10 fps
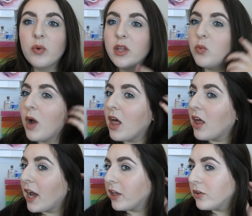really
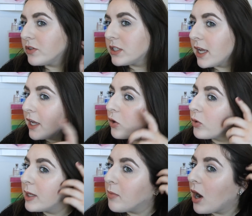well. I used a
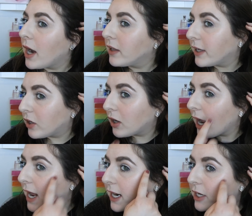cream
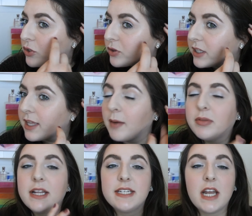highlighter and I do think
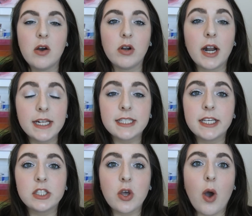that blended out
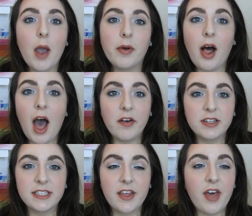nicely, so I will
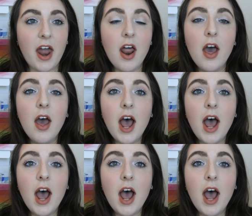have to say that